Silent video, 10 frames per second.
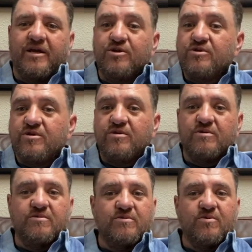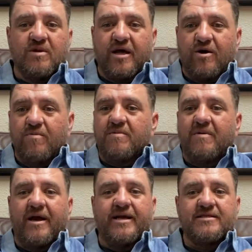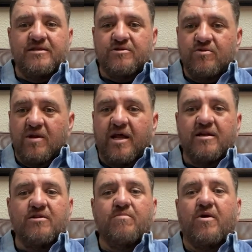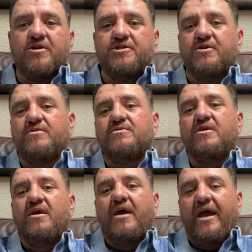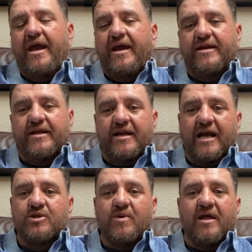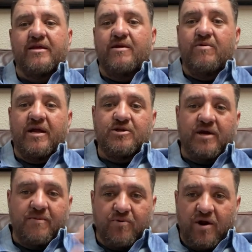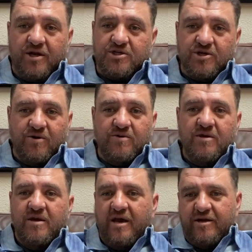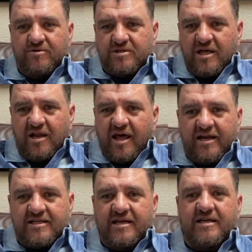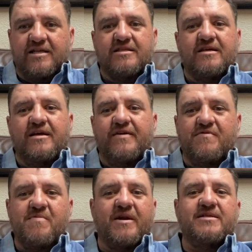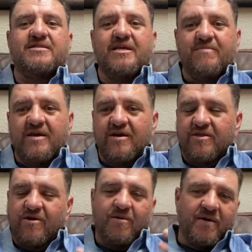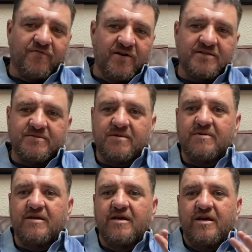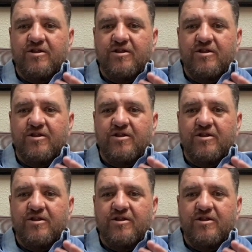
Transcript: I used to do a lot of open mics. I used to do a lot of little bar shows. And in actuality, when I try and put on a show, I don't sell a lot of tickets. Everybody's seen me. All my friends have seen me.